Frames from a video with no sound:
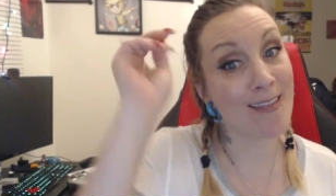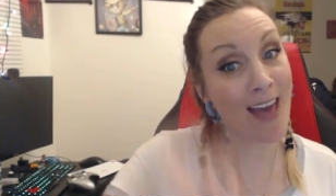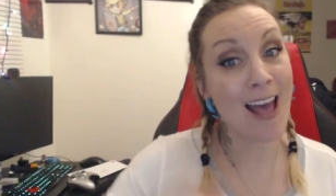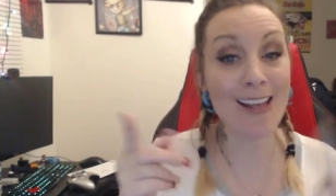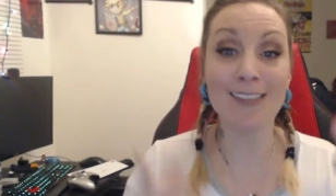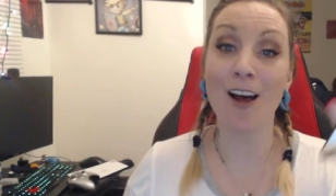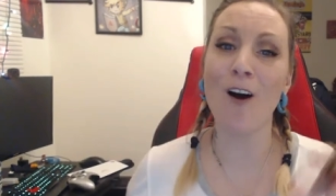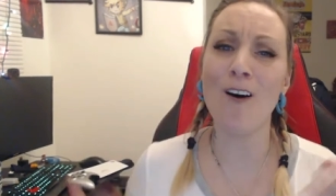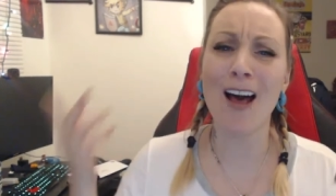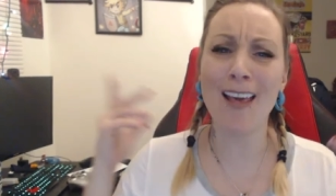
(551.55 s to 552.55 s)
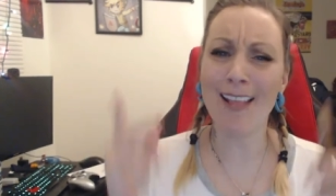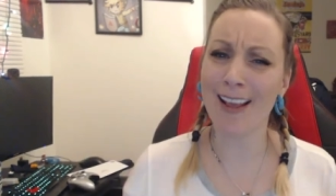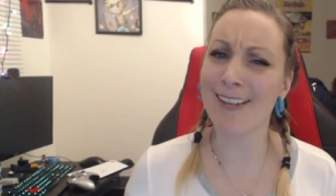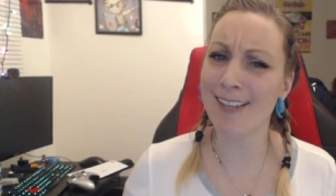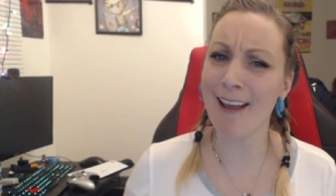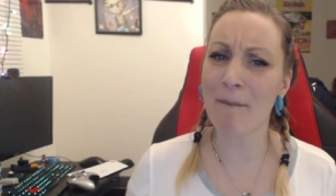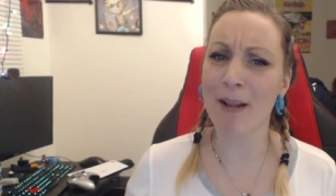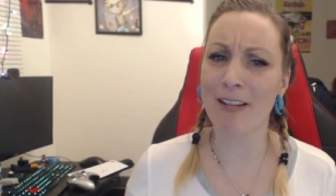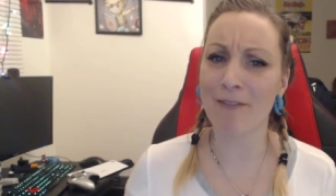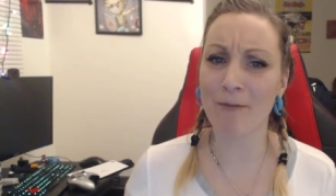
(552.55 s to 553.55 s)
that is all I can say
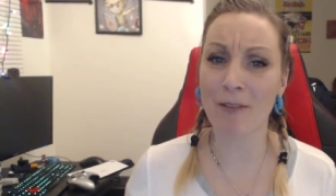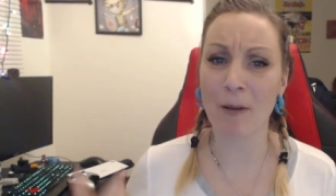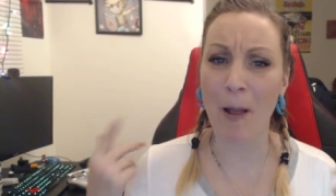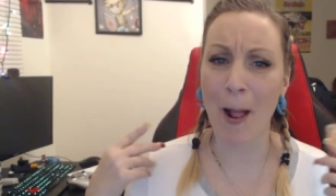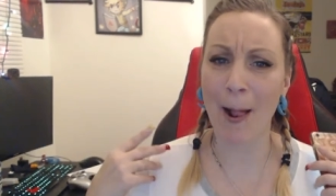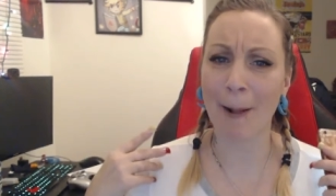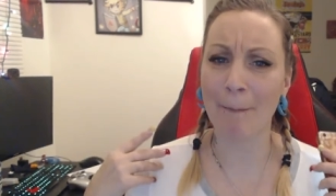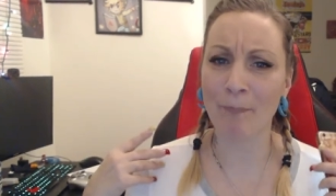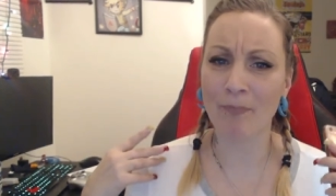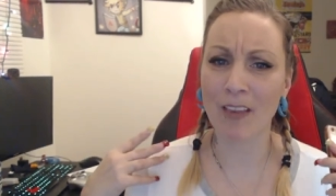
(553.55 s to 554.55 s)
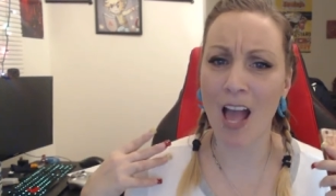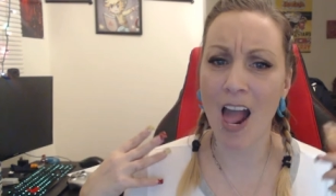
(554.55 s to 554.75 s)
about the, the um